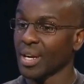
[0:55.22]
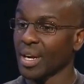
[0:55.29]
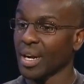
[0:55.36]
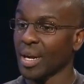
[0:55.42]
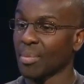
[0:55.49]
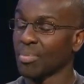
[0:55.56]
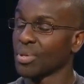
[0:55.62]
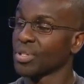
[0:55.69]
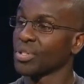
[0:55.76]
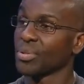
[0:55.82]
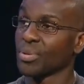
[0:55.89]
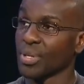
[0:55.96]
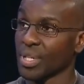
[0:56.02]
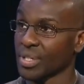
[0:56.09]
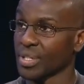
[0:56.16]
uh,
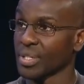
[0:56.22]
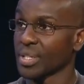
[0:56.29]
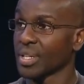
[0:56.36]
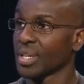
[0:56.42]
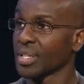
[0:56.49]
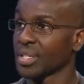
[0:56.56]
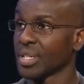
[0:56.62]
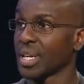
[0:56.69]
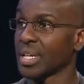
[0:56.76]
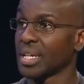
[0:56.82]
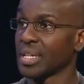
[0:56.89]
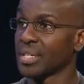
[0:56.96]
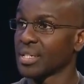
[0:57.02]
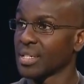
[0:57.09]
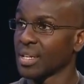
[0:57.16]
pursue his
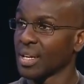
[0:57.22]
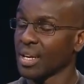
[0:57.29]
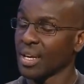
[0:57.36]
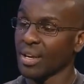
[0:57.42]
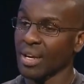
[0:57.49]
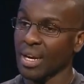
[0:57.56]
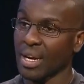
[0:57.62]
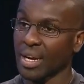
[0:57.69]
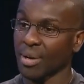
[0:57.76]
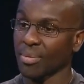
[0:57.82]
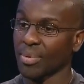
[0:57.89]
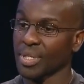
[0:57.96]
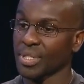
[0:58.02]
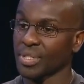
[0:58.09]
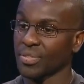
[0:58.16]
studies, uh,
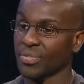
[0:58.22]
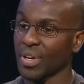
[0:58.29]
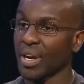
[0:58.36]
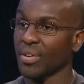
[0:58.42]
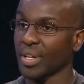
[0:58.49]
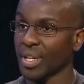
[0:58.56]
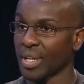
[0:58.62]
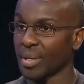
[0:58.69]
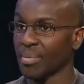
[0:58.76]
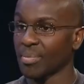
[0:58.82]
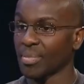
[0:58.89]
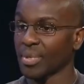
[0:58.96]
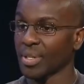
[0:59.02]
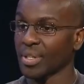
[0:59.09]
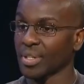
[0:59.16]
which found
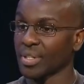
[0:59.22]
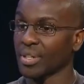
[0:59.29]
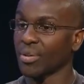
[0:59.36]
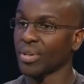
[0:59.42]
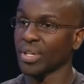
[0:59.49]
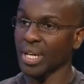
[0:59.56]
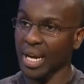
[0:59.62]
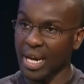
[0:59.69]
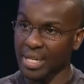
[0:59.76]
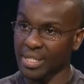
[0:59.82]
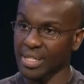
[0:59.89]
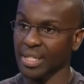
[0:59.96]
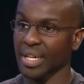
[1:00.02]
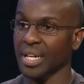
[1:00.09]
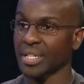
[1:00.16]
him going to
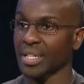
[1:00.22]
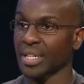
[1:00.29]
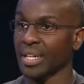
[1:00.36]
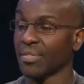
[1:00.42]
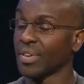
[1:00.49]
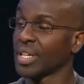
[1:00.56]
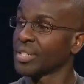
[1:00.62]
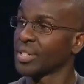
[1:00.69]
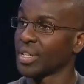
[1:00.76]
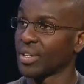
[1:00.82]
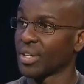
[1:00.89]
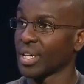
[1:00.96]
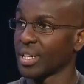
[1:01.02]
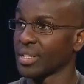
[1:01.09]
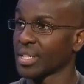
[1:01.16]
college in Kenya and then eventually
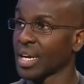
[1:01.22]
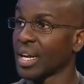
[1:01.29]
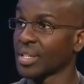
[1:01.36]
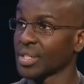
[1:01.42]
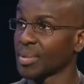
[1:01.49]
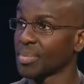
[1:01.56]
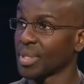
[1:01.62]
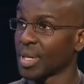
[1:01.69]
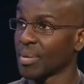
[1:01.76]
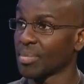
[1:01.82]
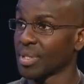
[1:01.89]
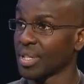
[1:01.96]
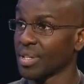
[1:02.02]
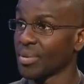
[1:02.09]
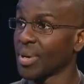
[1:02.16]
earning a scholarship to come
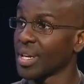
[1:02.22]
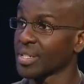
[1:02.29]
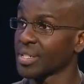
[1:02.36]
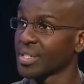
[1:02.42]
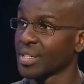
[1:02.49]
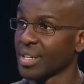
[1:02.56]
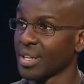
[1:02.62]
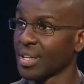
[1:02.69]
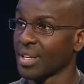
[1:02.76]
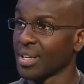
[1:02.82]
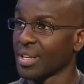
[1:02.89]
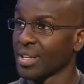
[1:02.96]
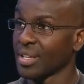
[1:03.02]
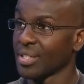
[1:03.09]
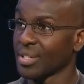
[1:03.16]
to the U.S.
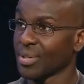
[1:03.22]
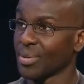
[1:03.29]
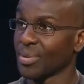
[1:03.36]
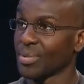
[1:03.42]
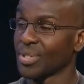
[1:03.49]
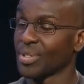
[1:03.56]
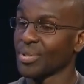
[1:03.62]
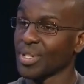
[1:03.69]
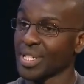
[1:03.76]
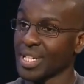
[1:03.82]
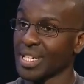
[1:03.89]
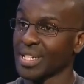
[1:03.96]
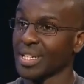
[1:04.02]
Excellent. So as soon as he